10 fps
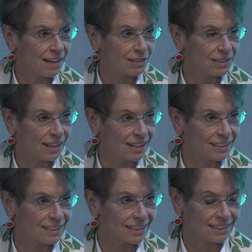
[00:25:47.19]
of
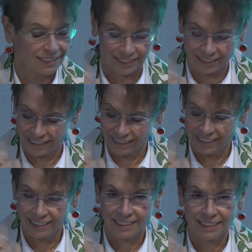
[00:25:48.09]
content.
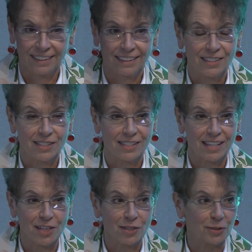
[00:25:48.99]

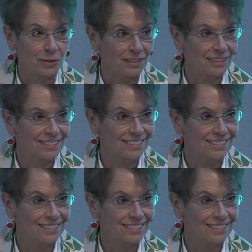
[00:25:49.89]
Stay tuned.